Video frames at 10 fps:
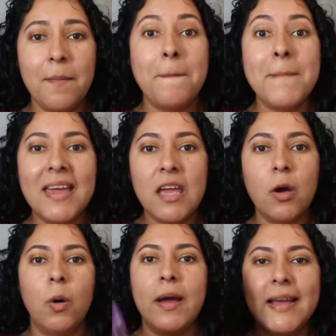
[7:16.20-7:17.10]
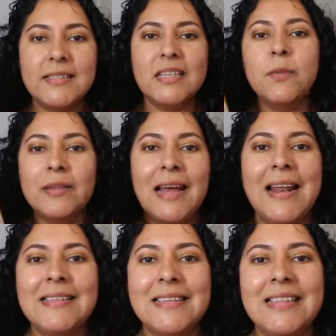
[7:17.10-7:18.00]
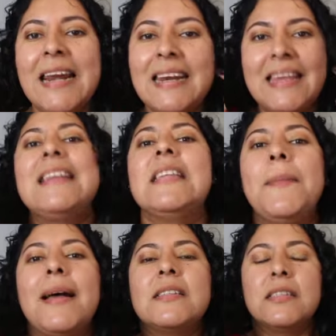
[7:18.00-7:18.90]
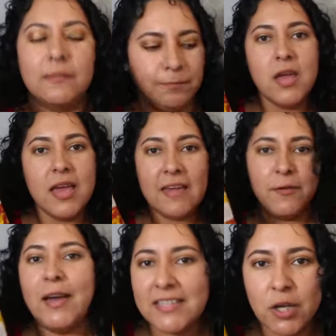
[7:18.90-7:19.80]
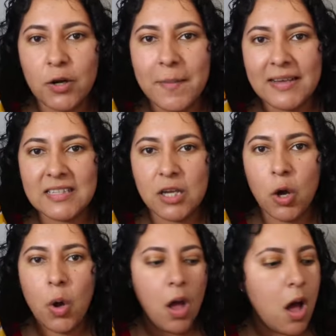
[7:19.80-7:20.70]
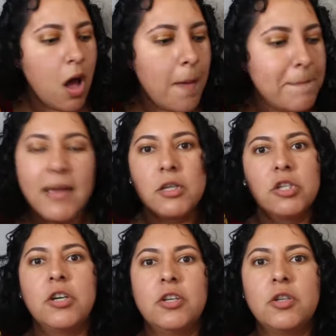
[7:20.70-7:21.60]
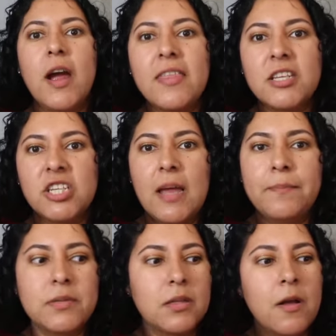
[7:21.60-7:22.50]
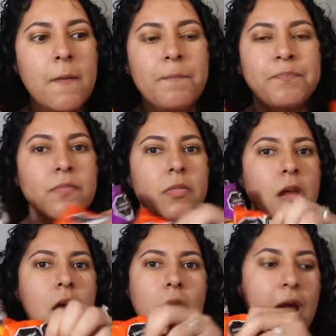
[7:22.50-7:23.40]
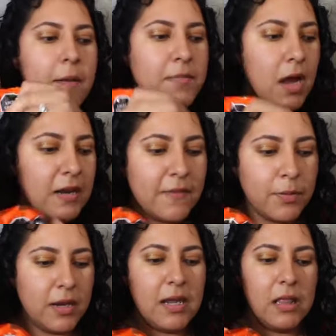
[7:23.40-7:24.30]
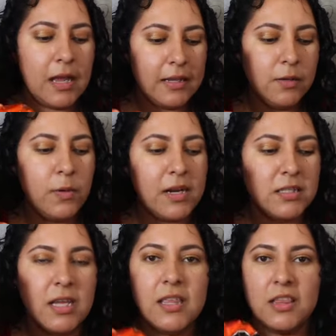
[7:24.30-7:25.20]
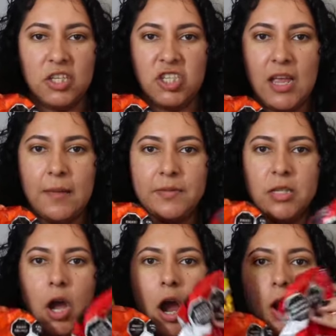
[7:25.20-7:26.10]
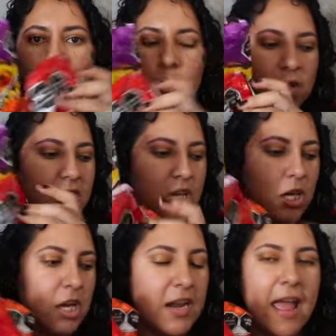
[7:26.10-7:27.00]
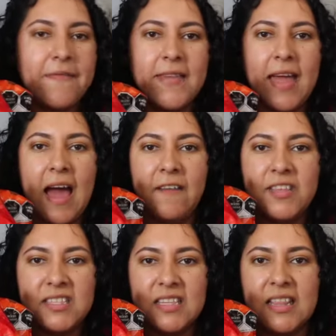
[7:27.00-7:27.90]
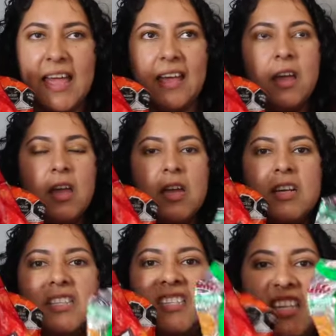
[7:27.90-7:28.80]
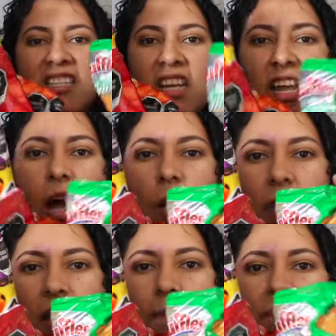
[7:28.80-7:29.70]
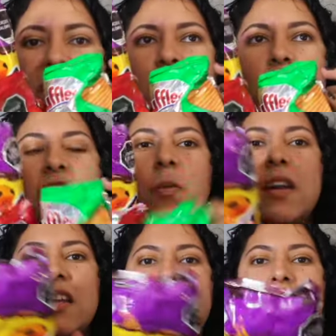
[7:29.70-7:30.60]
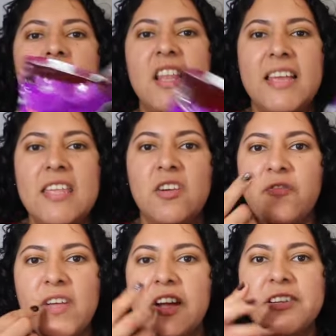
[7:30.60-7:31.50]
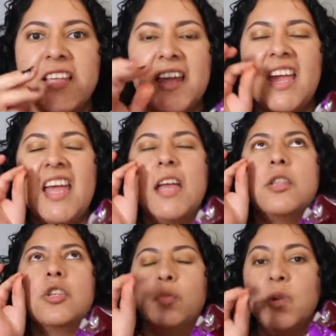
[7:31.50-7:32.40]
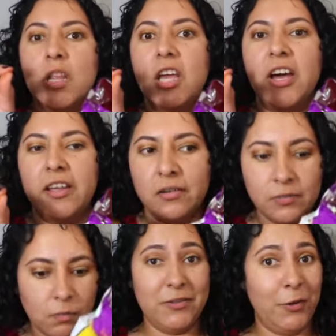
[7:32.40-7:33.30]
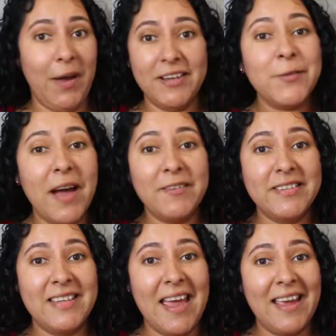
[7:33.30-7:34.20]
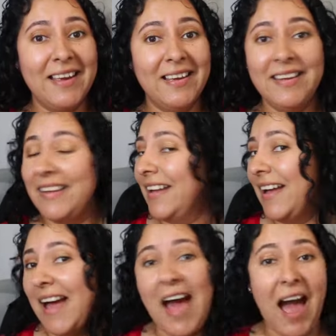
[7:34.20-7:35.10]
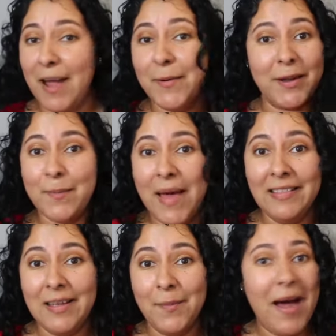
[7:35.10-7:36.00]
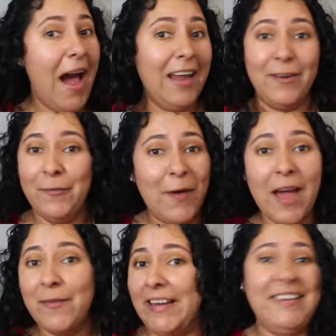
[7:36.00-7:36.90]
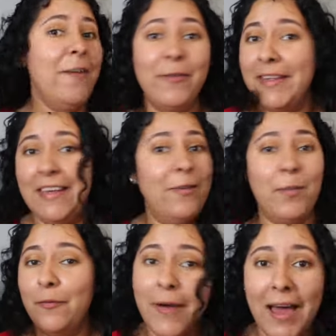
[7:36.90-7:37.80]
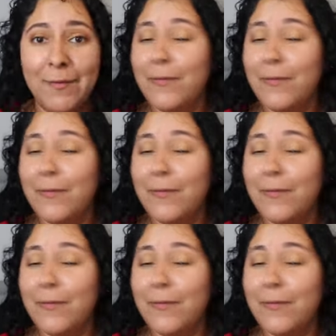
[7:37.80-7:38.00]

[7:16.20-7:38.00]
Mexico, estas botanas están riquísimas. If you guys go to Mexico, make sure to try the chips. I am not even putting it lightly when I say that the chips are really good, and they have this like seasoning on them that you just want to keep on licking your fingers. Like, it's really good. So I do have to say, I recommend them. Out of 5, I definitely give them a 5.